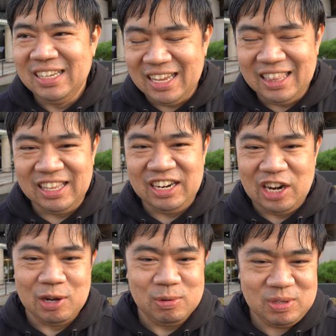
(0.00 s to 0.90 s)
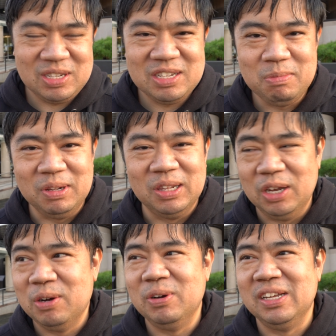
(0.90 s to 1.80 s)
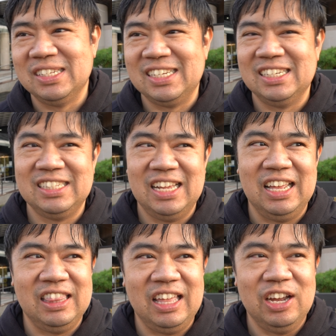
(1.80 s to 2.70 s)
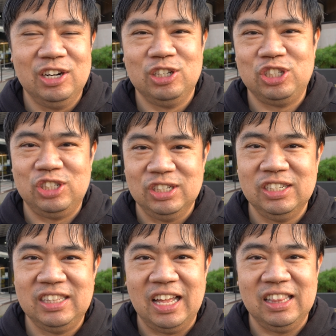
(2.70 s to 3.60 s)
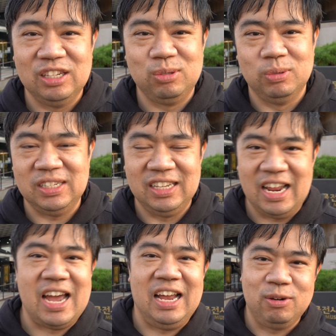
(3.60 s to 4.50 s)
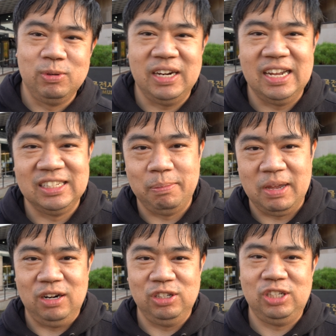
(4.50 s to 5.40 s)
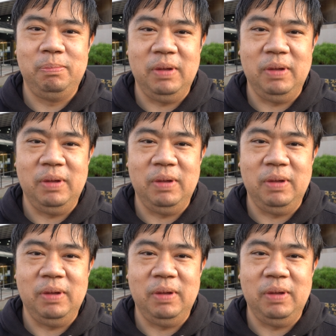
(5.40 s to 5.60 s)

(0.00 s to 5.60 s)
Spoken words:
In the notes below, it says that they understood that this was inadequate as a battleship